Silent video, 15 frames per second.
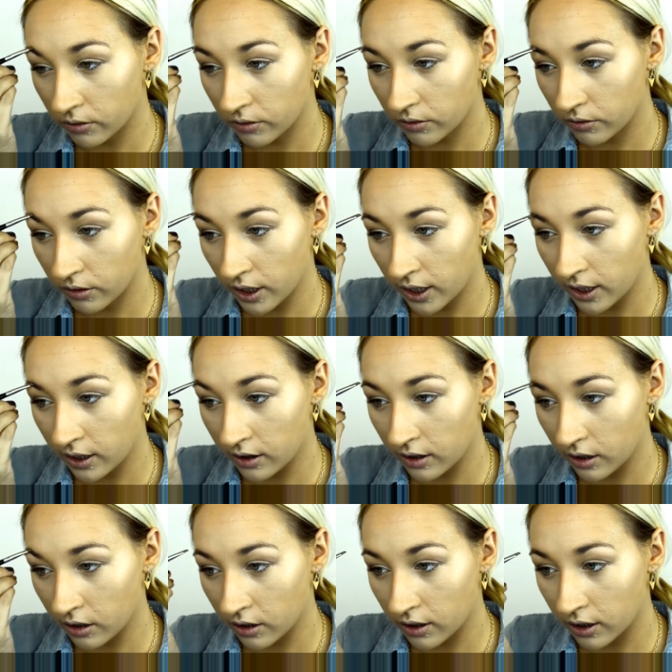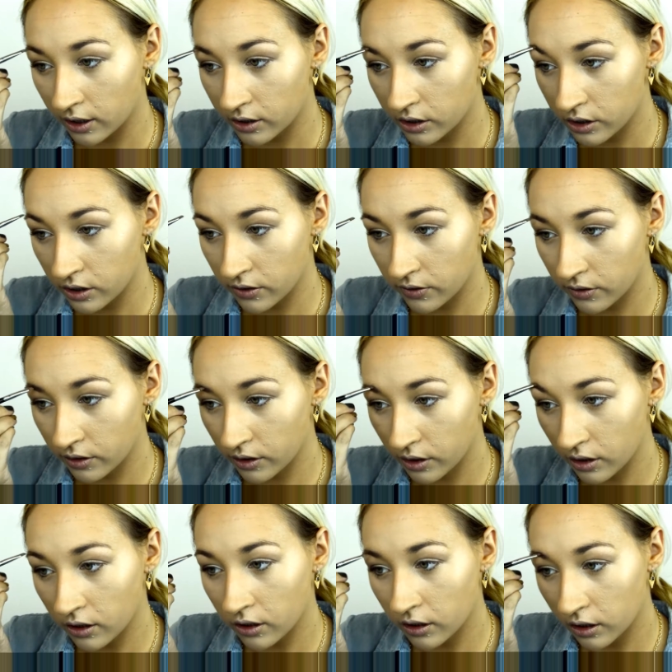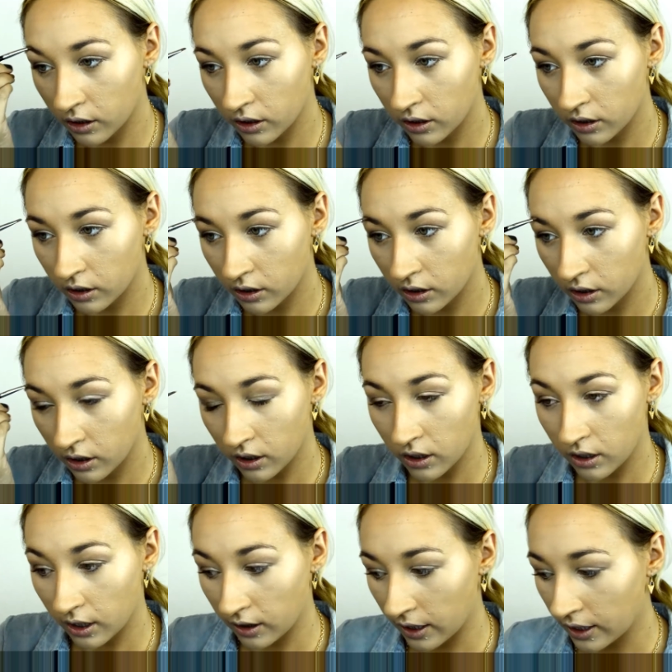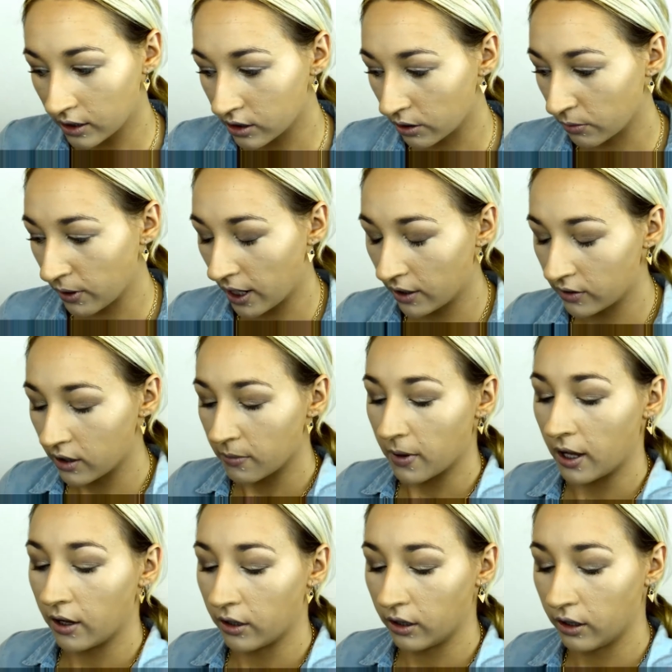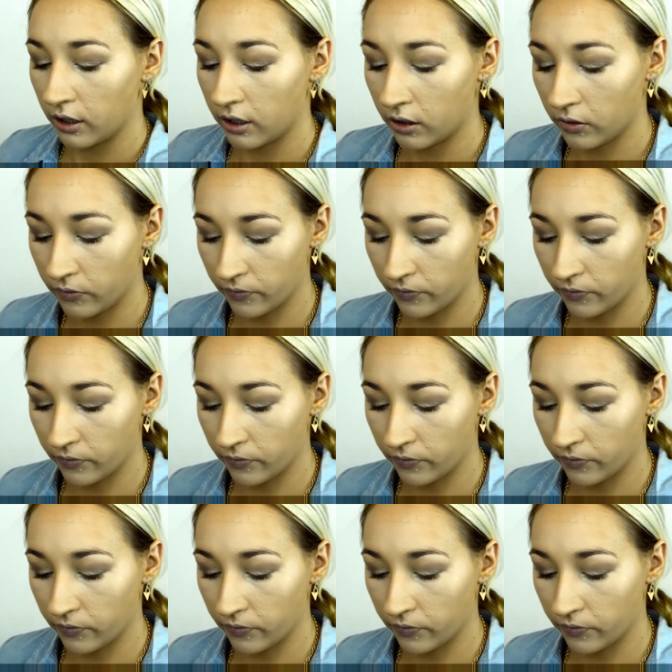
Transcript: right at the arch. And I like to round them out a little.